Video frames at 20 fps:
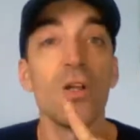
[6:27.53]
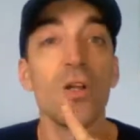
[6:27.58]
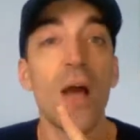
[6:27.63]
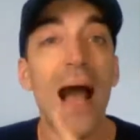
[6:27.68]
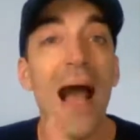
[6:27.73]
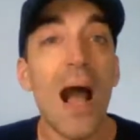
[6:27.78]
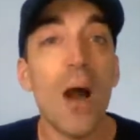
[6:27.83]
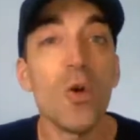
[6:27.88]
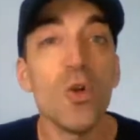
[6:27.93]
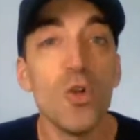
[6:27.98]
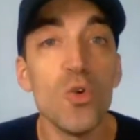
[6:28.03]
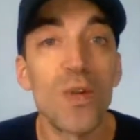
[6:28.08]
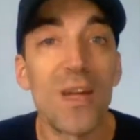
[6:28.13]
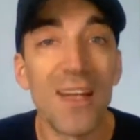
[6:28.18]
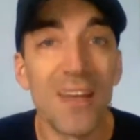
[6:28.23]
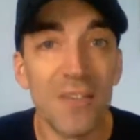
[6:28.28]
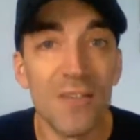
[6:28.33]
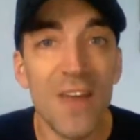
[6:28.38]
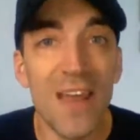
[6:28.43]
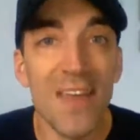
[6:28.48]
how you
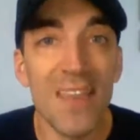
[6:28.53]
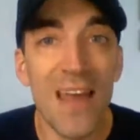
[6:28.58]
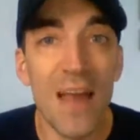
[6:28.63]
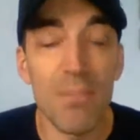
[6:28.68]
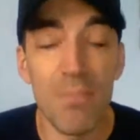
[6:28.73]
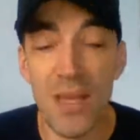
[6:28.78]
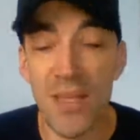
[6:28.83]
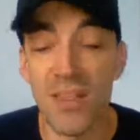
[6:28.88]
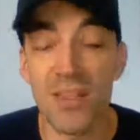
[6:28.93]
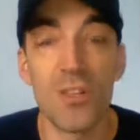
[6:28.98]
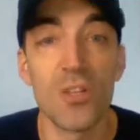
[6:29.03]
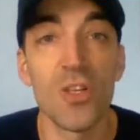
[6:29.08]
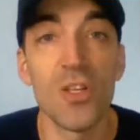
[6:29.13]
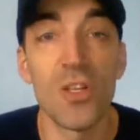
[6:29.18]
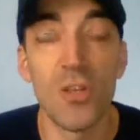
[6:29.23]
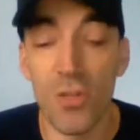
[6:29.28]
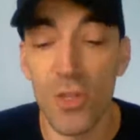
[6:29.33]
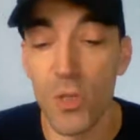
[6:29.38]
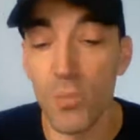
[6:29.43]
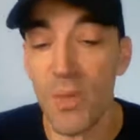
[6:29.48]
convey that message
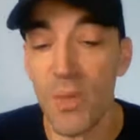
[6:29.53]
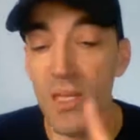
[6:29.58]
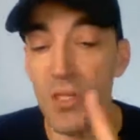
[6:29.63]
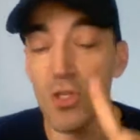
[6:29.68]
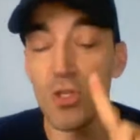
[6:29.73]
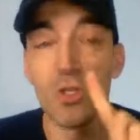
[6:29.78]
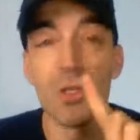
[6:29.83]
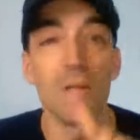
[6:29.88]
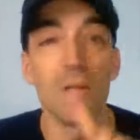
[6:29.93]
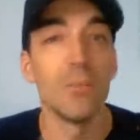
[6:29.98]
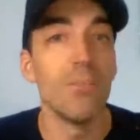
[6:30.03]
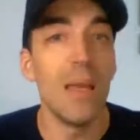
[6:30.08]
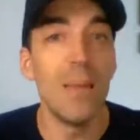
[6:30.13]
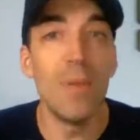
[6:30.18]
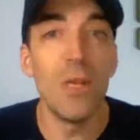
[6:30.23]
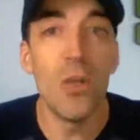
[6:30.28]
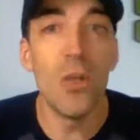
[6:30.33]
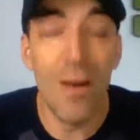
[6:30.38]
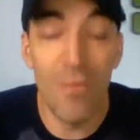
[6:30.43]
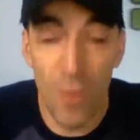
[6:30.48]
in your speech.
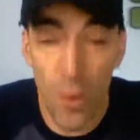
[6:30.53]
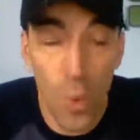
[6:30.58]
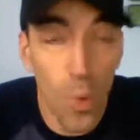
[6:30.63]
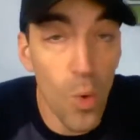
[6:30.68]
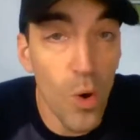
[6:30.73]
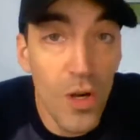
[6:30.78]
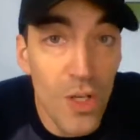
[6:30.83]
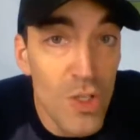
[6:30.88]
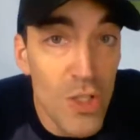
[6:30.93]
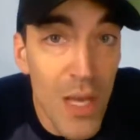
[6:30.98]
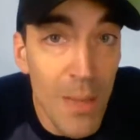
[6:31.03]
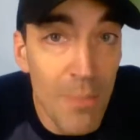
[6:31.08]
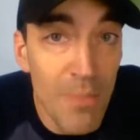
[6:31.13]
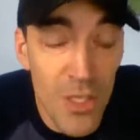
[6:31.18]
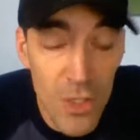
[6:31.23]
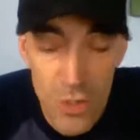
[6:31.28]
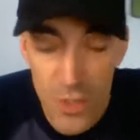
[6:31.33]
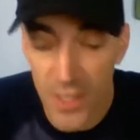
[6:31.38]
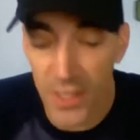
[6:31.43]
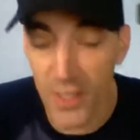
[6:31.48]
Maybe you have a workshop
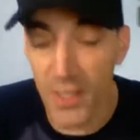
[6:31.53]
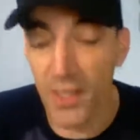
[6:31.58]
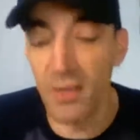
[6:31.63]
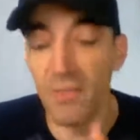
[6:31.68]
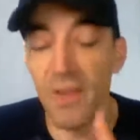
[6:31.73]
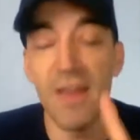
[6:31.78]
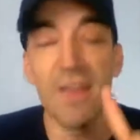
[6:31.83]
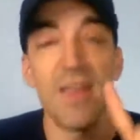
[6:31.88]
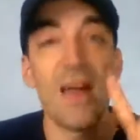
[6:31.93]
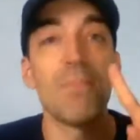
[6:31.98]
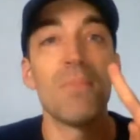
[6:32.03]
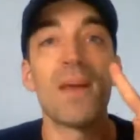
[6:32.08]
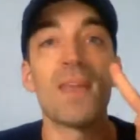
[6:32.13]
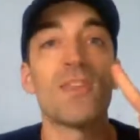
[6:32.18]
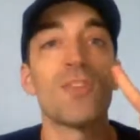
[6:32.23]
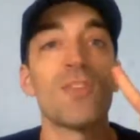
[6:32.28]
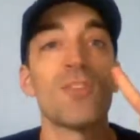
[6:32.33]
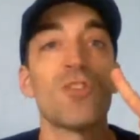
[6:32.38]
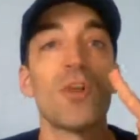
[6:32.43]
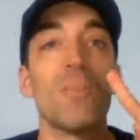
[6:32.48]
that you can convey that
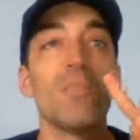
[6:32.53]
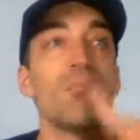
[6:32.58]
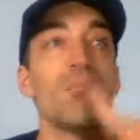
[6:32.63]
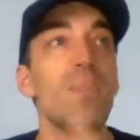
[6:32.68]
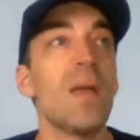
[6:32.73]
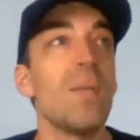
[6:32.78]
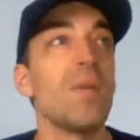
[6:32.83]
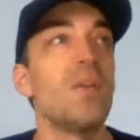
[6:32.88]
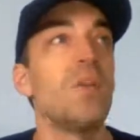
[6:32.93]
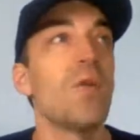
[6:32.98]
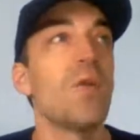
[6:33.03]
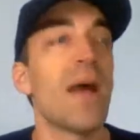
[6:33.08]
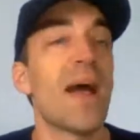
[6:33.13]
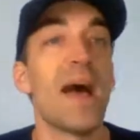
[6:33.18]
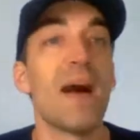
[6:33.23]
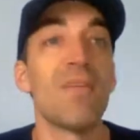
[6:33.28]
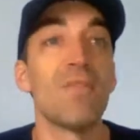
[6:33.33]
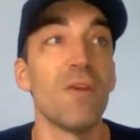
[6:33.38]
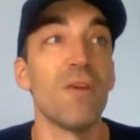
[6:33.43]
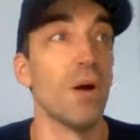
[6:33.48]
message. Maybe you
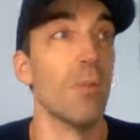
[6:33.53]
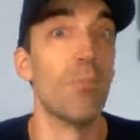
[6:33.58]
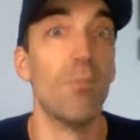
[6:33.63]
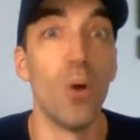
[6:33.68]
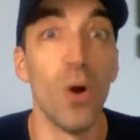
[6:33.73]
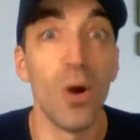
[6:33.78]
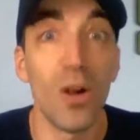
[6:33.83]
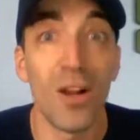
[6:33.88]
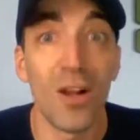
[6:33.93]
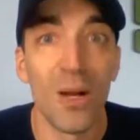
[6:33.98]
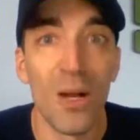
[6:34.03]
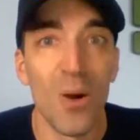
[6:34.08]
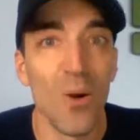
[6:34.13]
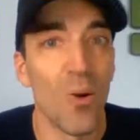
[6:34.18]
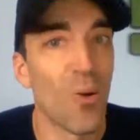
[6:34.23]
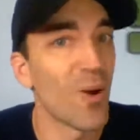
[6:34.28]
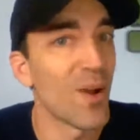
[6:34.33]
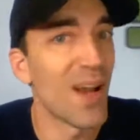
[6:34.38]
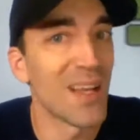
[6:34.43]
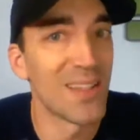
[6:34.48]
have a book
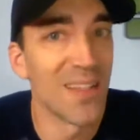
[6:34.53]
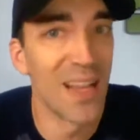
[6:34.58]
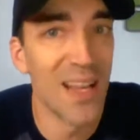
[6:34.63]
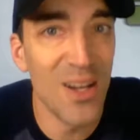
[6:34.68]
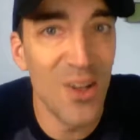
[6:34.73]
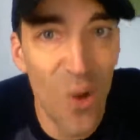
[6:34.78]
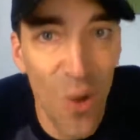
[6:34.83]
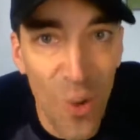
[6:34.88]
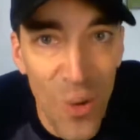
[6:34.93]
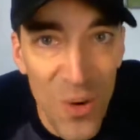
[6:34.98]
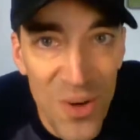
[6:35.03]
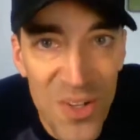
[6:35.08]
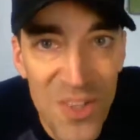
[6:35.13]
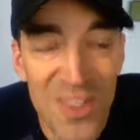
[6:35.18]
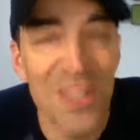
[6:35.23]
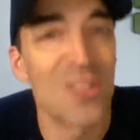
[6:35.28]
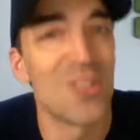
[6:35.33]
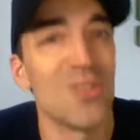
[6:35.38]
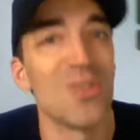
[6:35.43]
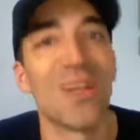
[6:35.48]
or an online course
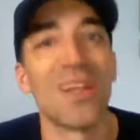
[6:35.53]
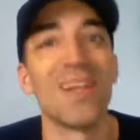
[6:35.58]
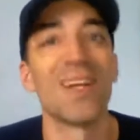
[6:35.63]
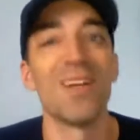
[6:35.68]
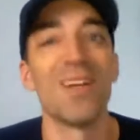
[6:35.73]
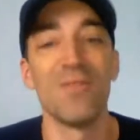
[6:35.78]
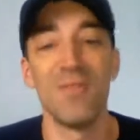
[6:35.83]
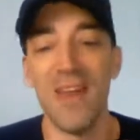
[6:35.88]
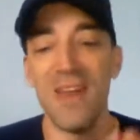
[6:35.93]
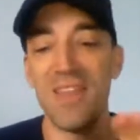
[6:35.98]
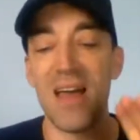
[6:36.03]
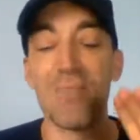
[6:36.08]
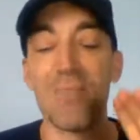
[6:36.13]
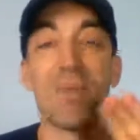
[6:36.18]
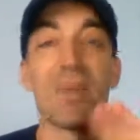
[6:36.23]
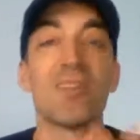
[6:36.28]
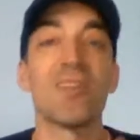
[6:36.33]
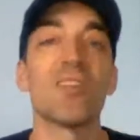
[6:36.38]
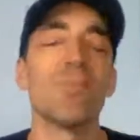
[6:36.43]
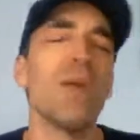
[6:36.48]
that you can convey that
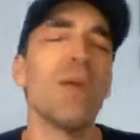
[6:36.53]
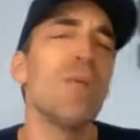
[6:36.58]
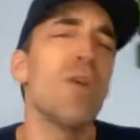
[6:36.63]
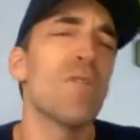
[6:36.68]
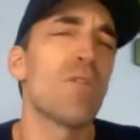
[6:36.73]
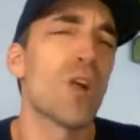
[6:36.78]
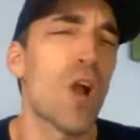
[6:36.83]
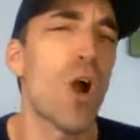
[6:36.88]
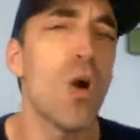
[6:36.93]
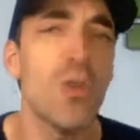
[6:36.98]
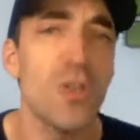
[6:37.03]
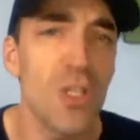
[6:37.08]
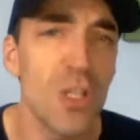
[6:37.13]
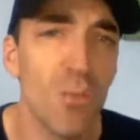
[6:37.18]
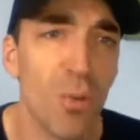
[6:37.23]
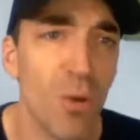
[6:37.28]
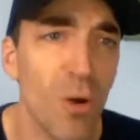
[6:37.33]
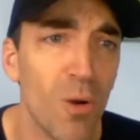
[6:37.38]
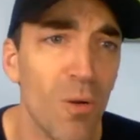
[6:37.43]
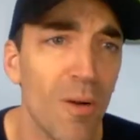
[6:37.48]
message. Maybe you have a
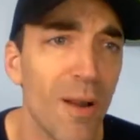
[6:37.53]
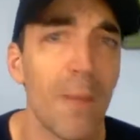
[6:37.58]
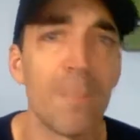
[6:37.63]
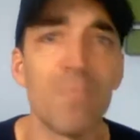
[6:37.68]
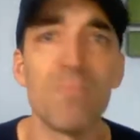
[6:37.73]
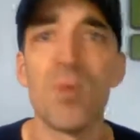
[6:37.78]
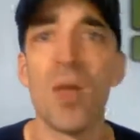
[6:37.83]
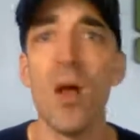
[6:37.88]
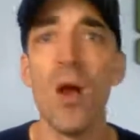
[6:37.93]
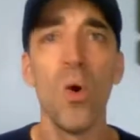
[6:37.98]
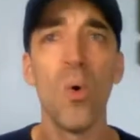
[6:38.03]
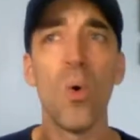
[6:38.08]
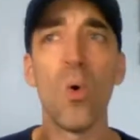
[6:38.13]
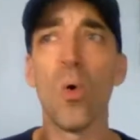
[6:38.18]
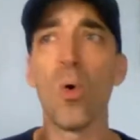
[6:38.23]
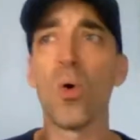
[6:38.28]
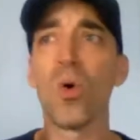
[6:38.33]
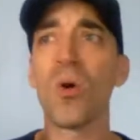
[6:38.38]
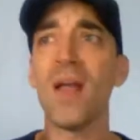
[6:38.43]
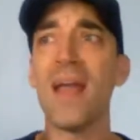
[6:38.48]
coaching program
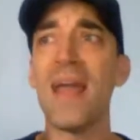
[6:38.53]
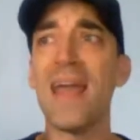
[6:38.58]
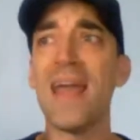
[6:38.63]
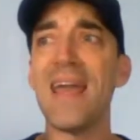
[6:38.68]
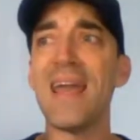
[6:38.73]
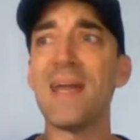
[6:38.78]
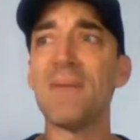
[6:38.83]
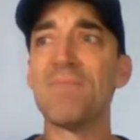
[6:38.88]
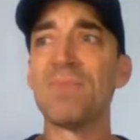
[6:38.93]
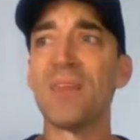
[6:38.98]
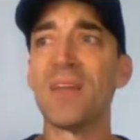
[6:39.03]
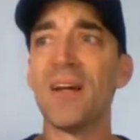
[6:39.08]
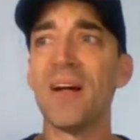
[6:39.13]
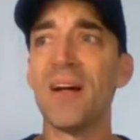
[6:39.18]
or a